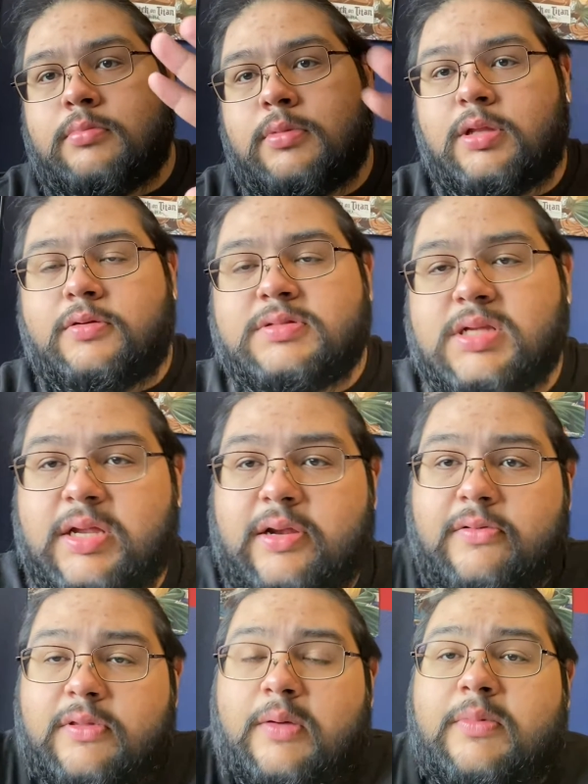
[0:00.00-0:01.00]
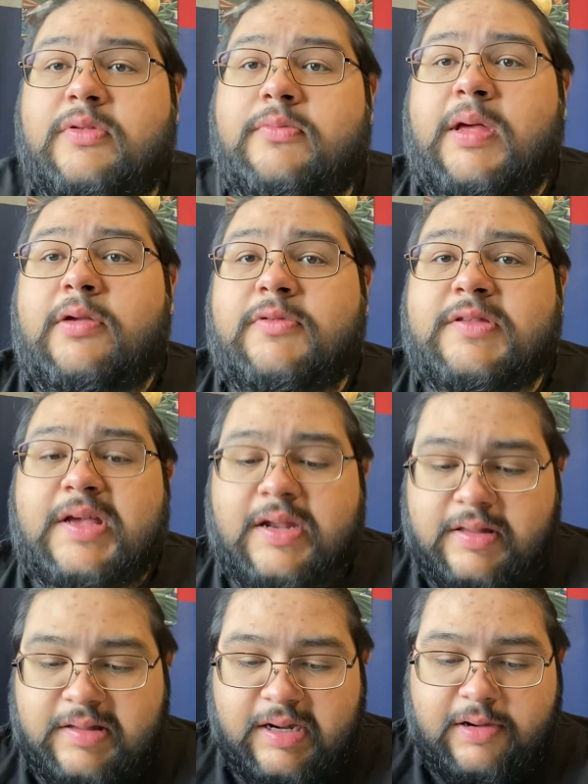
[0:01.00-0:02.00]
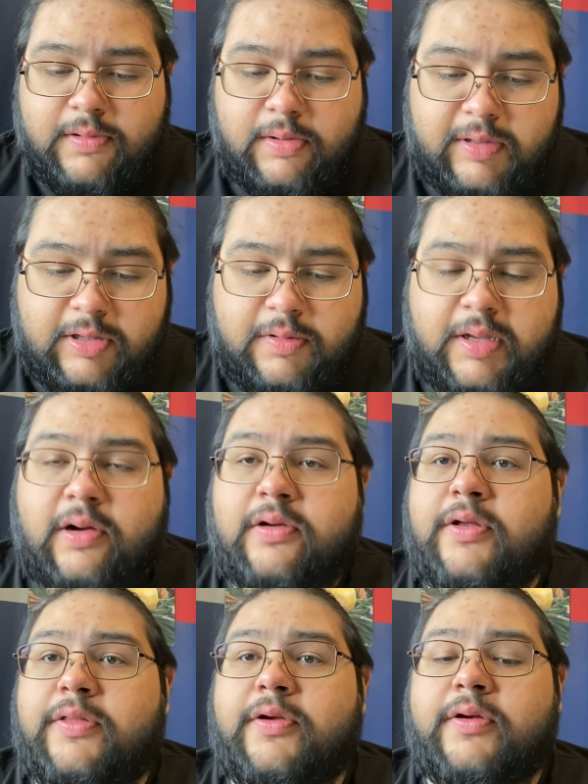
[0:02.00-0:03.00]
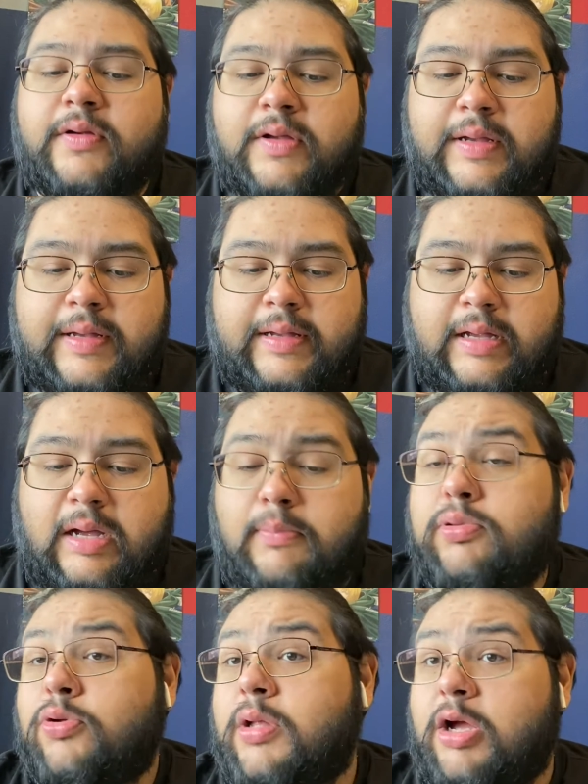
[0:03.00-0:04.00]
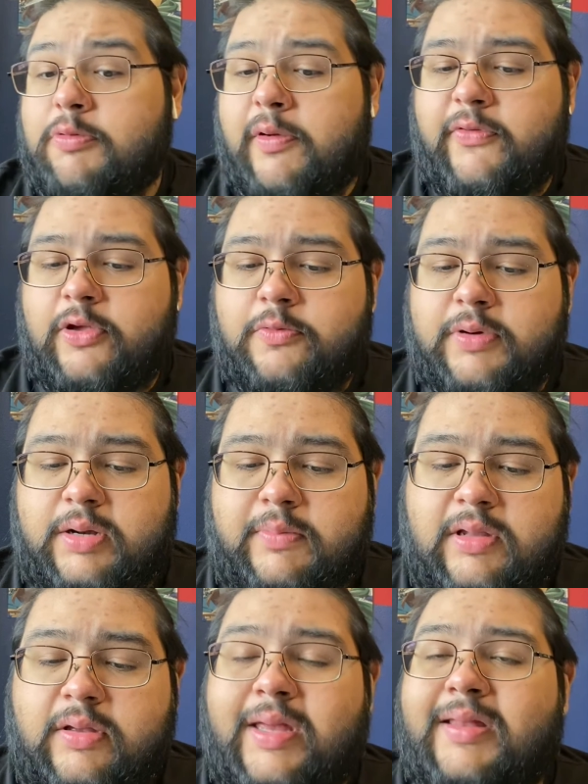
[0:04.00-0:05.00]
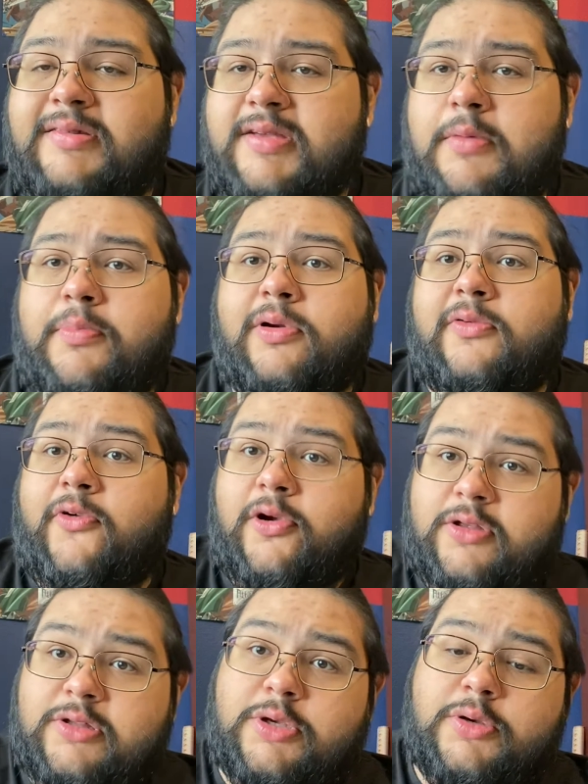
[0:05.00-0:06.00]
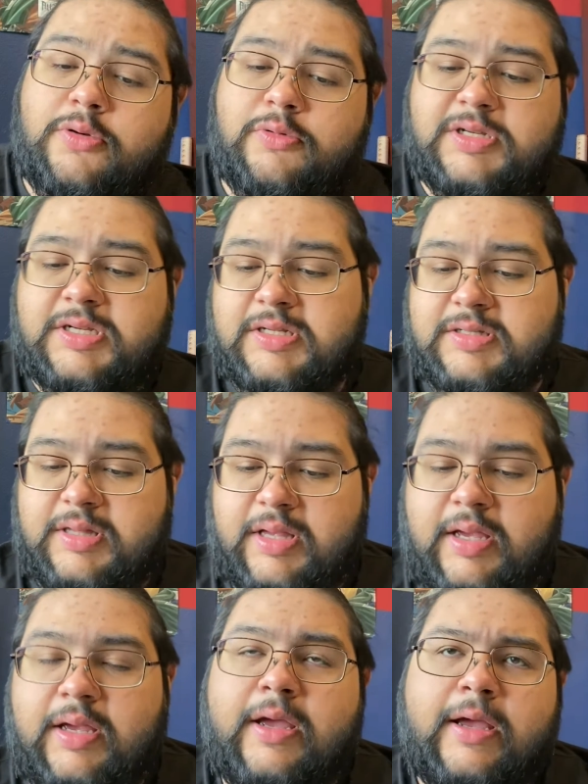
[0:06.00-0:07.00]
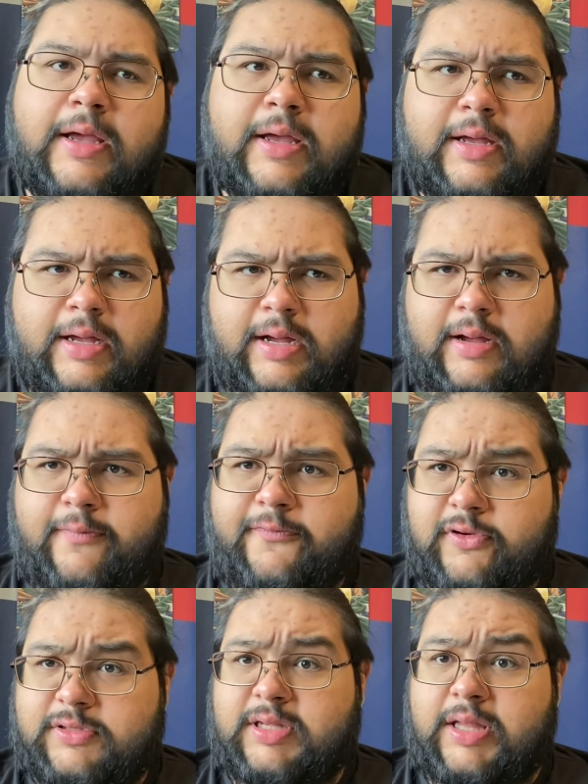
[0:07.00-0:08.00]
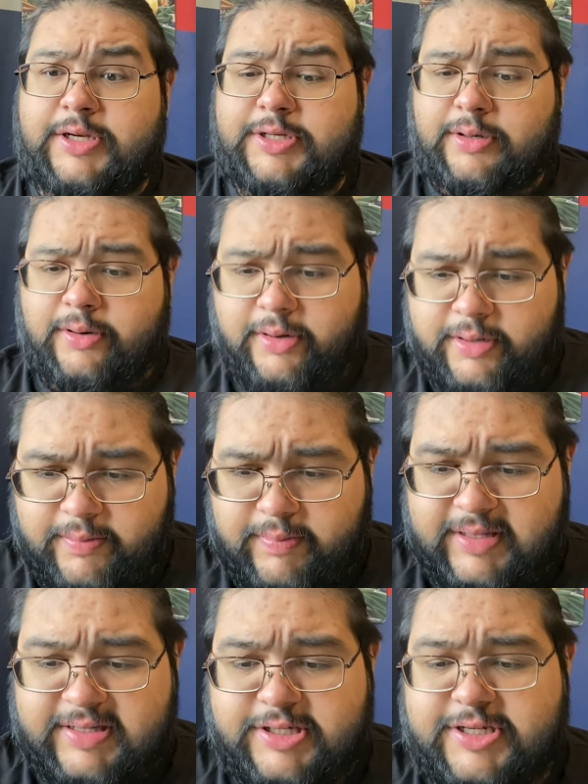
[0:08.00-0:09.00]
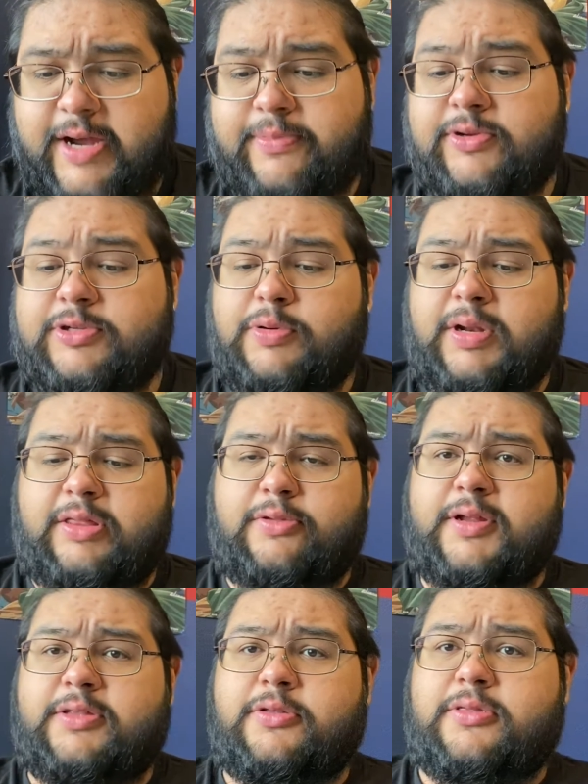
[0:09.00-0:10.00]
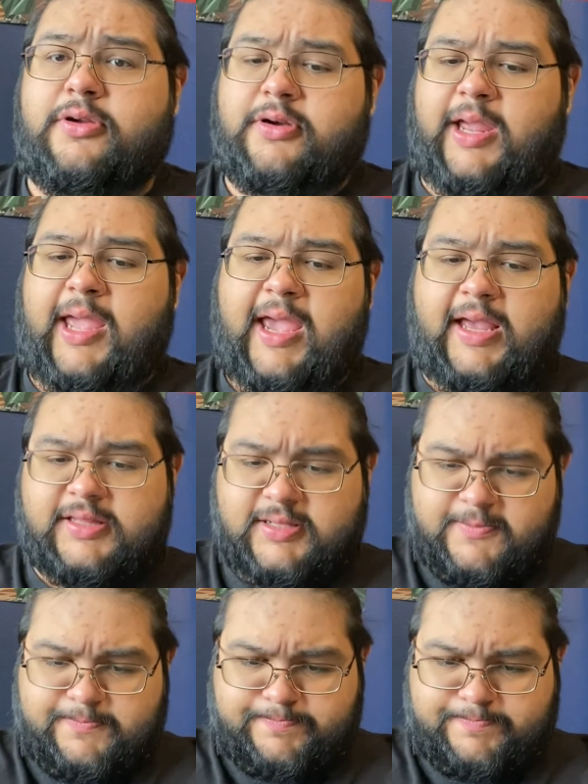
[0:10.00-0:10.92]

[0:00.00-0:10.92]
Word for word: Hello, it's Lion here with Hobbies and Men once again, and today we're going to be doing another uh, Blue Lock review. We're going to be looking at the second part of Arc two, which is the um, first selection arc. This is chapters twenty-three to thirty-eight,